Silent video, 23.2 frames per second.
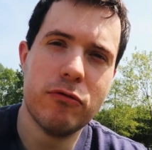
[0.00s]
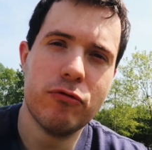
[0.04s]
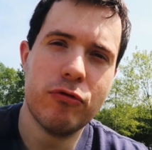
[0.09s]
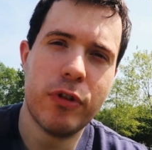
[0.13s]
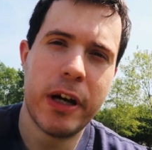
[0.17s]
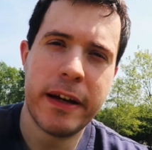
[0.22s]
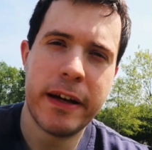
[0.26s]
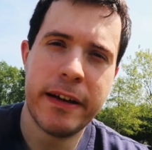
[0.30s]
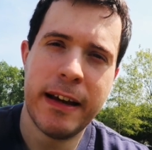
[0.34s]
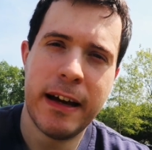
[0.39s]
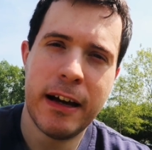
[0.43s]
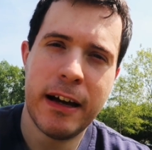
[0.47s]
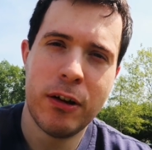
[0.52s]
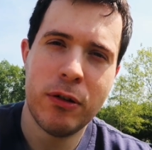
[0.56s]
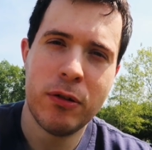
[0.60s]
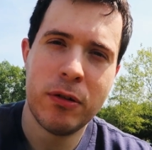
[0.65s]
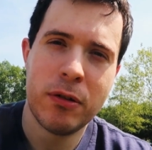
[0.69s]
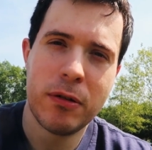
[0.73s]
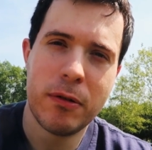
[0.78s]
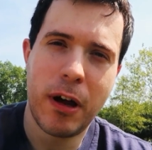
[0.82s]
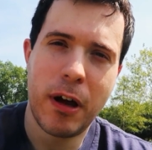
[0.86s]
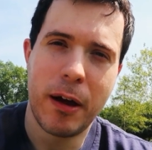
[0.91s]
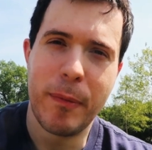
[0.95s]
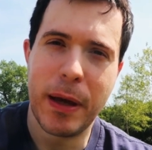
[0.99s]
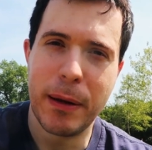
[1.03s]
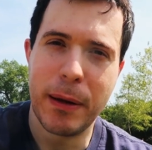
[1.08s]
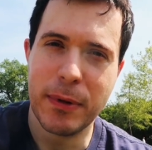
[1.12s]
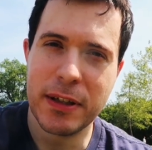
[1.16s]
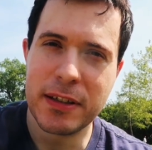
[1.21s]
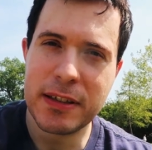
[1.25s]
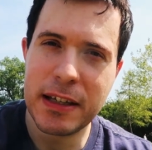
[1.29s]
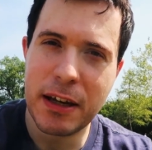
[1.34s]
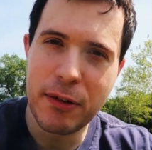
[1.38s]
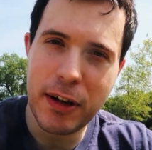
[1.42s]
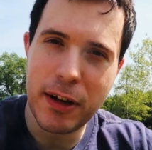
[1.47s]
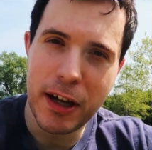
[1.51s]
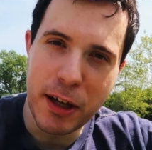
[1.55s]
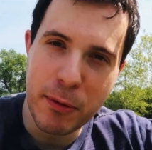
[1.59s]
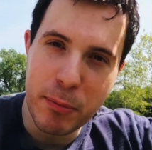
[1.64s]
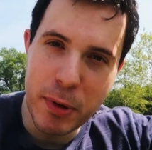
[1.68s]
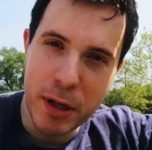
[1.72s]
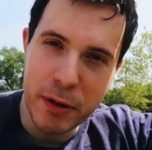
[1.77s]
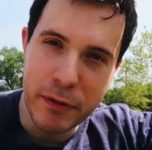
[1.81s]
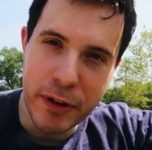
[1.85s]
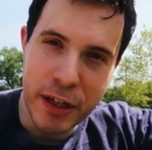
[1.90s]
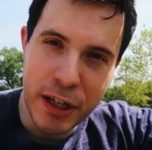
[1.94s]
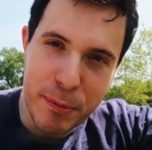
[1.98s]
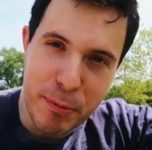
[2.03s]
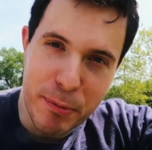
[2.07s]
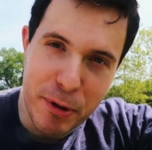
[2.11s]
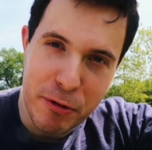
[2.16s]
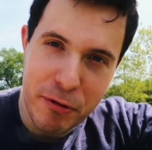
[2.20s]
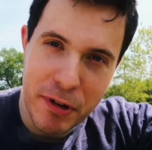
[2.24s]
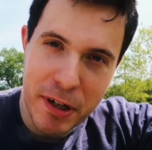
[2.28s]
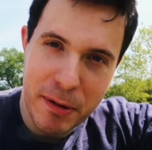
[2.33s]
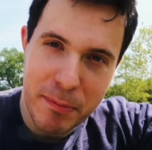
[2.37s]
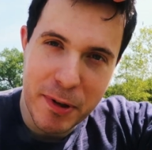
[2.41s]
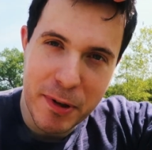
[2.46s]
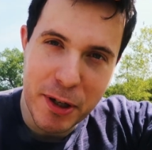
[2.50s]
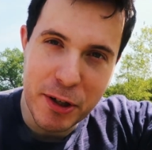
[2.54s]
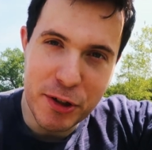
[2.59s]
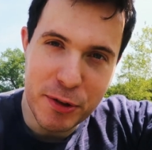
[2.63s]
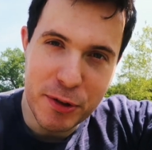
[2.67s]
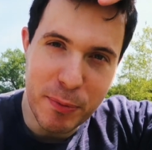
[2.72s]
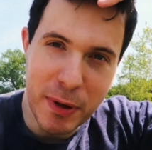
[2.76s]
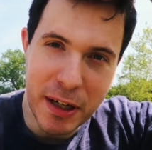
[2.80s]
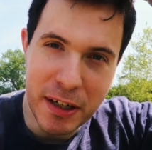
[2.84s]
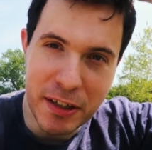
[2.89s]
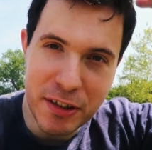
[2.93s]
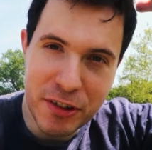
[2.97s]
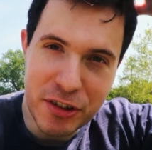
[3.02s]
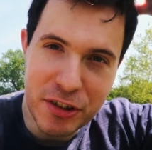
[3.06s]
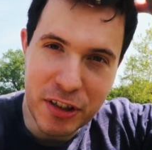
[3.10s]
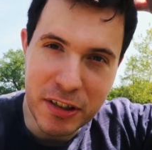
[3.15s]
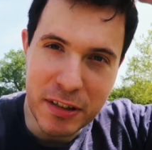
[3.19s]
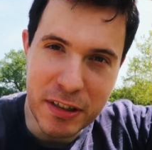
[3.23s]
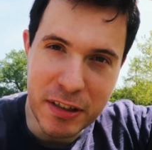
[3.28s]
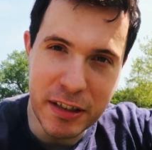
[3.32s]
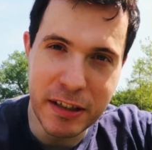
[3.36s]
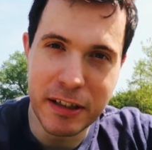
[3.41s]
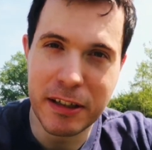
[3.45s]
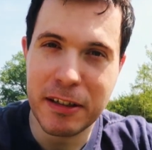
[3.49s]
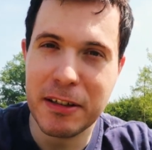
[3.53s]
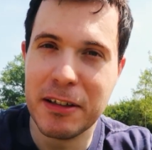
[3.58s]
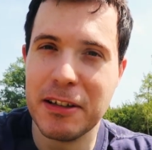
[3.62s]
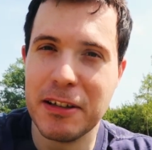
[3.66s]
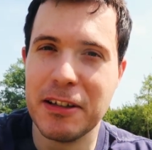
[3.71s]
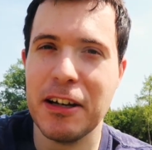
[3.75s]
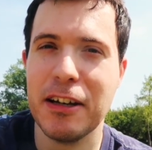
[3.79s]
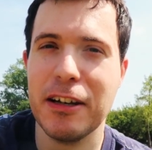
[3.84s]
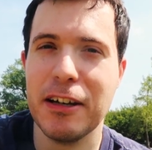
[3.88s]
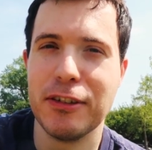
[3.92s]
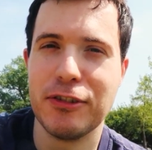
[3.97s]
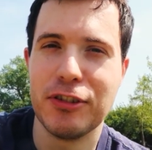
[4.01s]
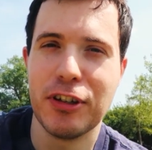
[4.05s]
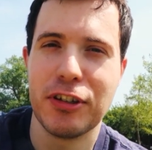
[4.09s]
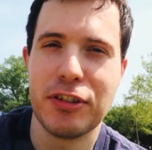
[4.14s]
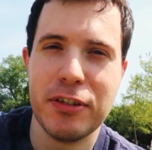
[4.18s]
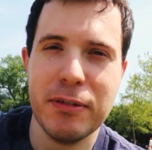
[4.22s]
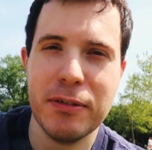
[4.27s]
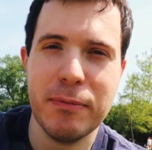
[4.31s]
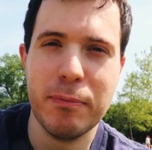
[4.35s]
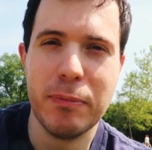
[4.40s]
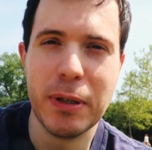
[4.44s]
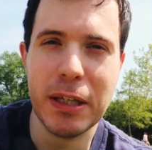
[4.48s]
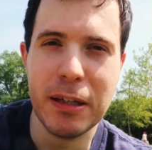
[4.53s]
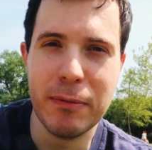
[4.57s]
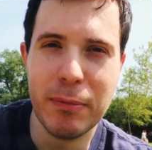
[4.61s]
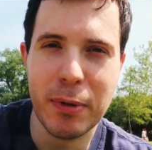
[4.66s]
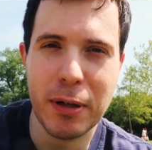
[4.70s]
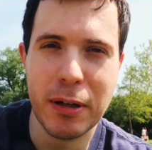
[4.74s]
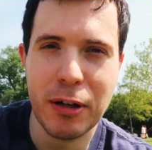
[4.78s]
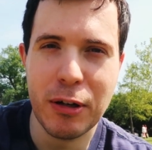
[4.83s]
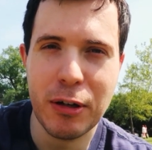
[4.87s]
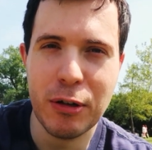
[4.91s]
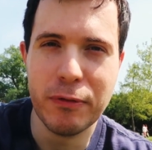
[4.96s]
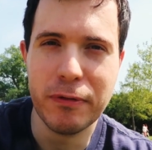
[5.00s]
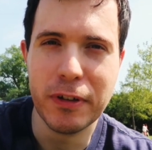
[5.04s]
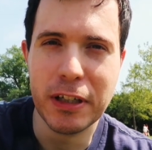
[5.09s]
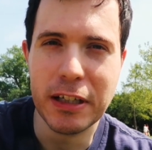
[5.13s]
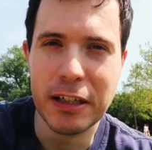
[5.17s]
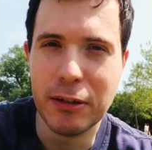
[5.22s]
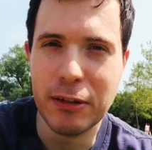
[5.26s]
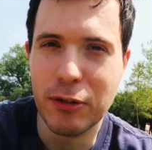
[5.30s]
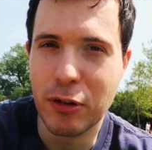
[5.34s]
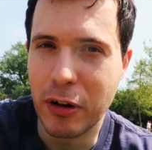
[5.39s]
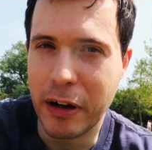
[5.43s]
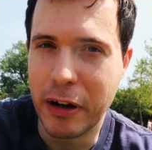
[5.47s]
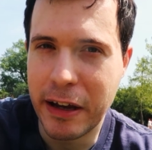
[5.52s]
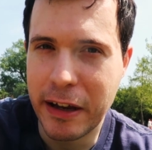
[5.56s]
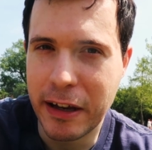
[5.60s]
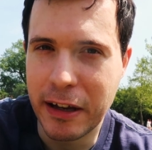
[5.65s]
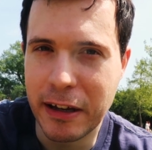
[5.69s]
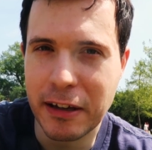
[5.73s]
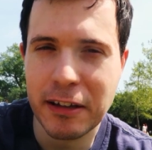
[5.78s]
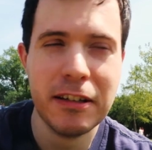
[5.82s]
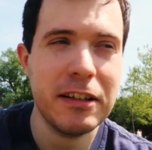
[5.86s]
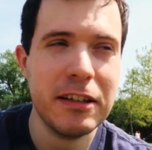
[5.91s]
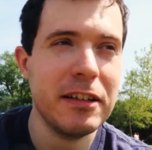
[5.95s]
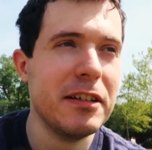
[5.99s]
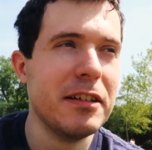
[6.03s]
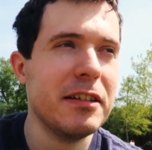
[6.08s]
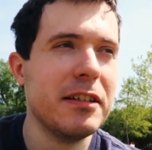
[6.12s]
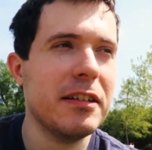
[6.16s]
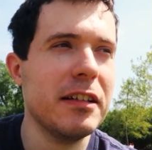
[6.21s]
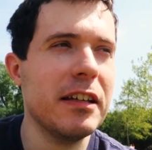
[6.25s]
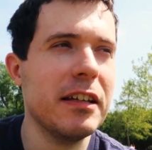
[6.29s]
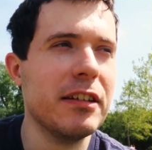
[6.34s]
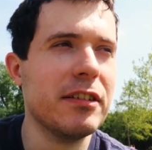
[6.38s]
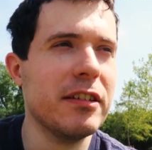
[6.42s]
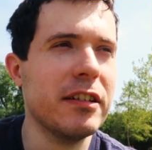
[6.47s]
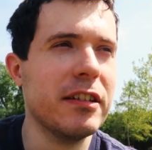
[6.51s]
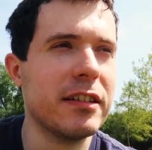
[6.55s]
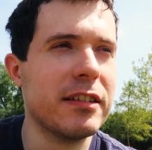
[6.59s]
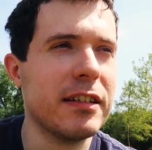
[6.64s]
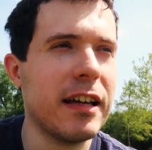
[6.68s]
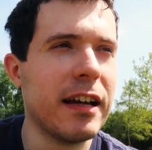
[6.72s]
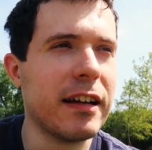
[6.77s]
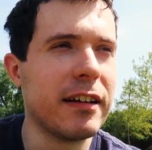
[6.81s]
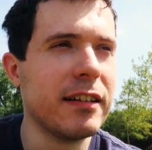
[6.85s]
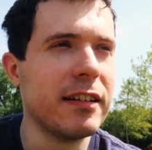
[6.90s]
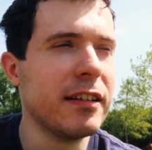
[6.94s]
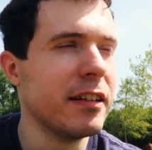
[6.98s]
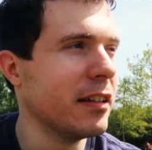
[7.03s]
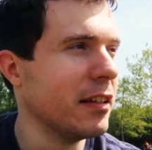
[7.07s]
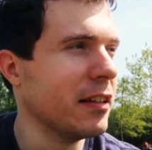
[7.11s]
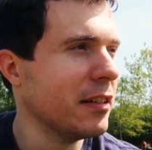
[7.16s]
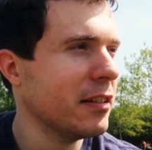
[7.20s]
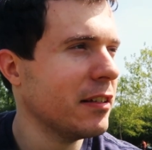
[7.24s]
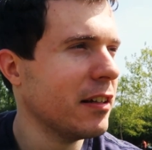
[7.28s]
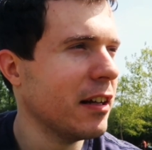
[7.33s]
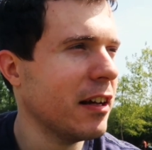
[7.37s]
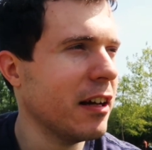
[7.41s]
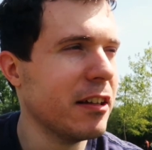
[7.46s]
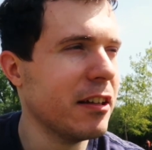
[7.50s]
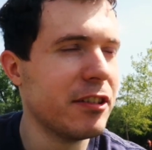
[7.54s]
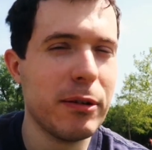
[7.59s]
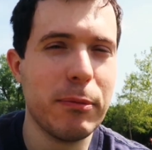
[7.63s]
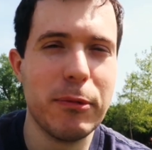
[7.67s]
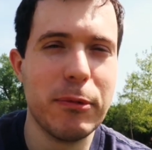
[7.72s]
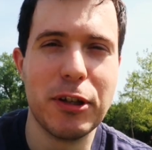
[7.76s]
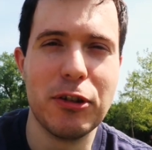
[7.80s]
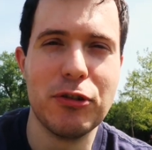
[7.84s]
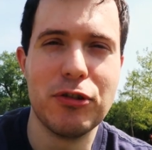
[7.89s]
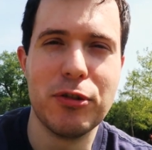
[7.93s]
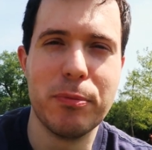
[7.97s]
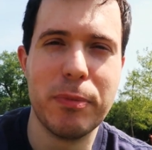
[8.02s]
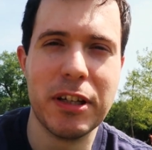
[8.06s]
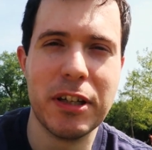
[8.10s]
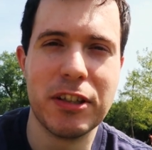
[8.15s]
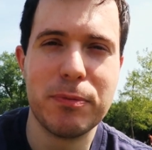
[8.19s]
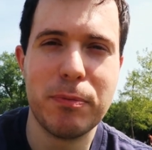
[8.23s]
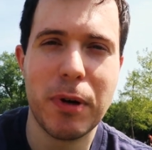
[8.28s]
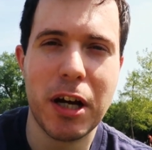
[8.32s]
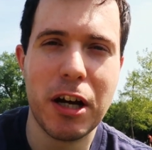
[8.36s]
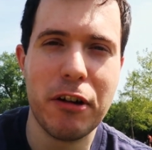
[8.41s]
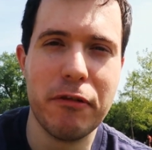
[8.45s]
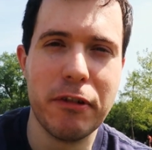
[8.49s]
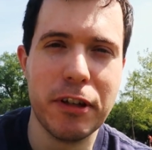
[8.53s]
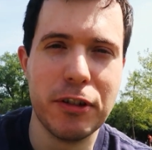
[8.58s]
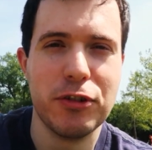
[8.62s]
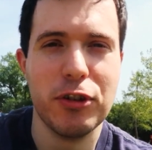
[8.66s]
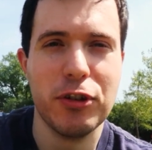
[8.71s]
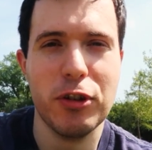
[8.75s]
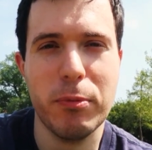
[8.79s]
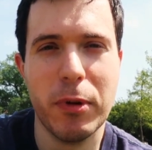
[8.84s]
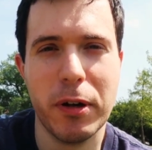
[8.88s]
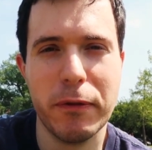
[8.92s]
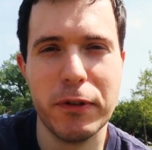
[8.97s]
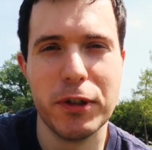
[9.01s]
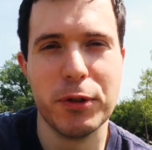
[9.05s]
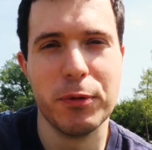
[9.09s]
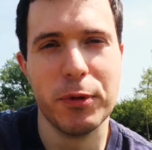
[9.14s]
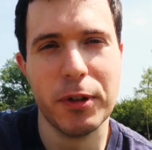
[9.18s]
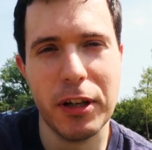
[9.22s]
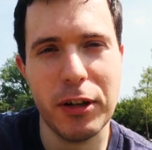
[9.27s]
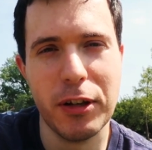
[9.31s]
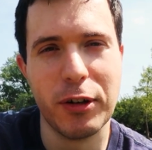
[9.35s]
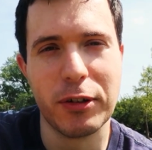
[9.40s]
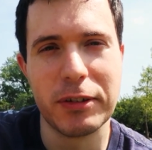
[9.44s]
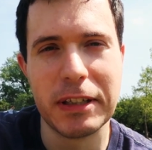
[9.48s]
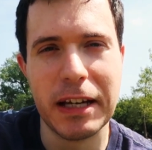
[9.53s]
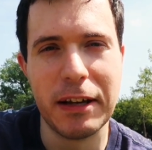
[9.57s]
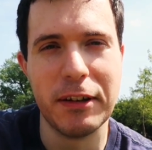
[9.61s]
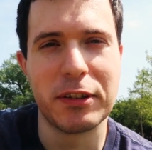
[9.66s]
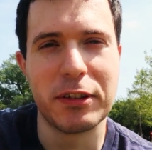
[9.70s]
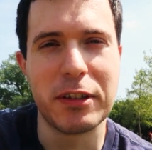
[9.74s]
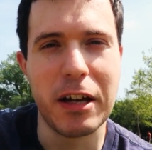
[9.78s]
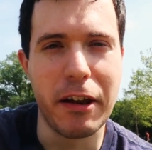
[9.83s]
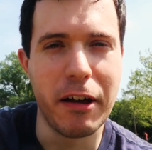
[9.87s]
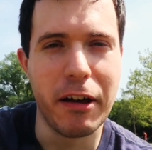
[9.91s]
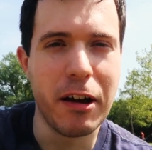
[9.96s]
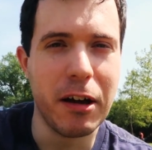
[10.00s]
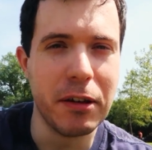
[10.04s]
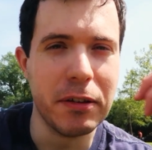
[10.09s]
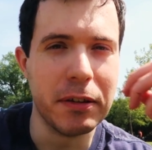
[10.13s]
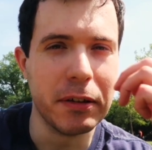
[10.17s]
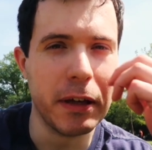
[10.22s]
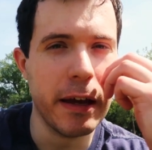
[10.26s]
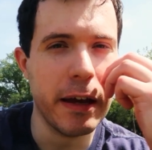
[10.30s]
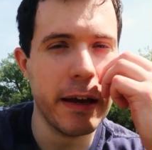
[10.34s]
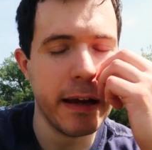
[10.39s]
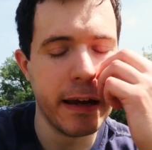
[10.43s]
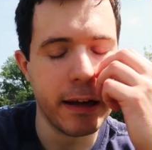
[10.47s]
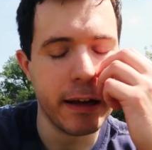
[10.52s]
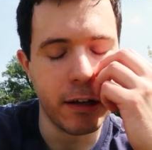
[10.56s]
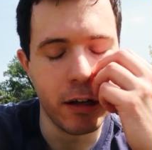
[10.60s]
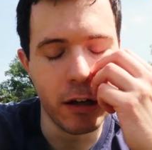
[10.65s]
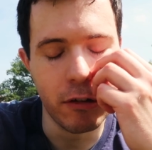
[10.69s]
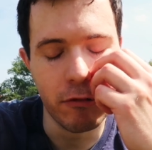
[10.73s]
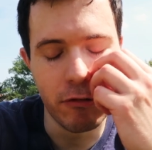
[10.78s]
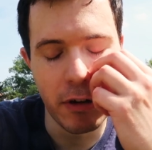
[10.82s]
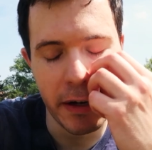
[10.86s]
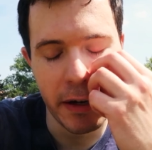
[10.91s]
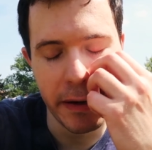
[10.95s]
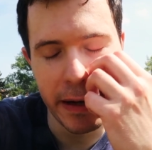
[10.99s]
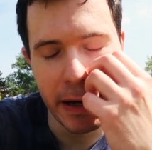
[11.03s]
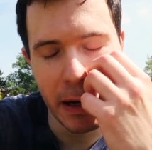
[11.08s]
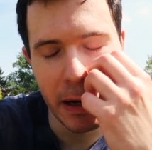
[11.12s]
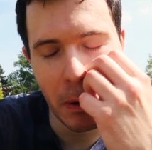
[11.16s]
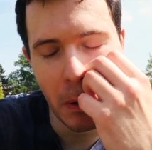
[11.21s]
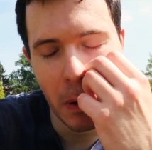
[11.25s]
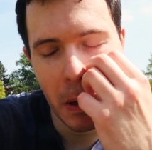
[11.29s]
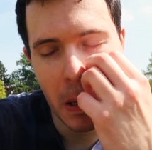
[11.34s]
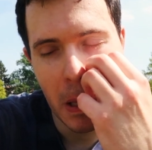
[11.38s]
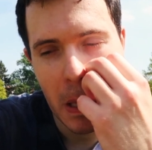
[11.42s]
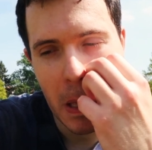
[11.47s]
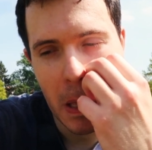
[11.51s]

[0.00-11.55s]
Right now, I maybe sound like a bit of a hypocrite, because my shitty Justin Bieber overly long hair isn't exactly something you should be aspiring to, but obviously with the lockdown, it's kind of hard to get a haircut right now.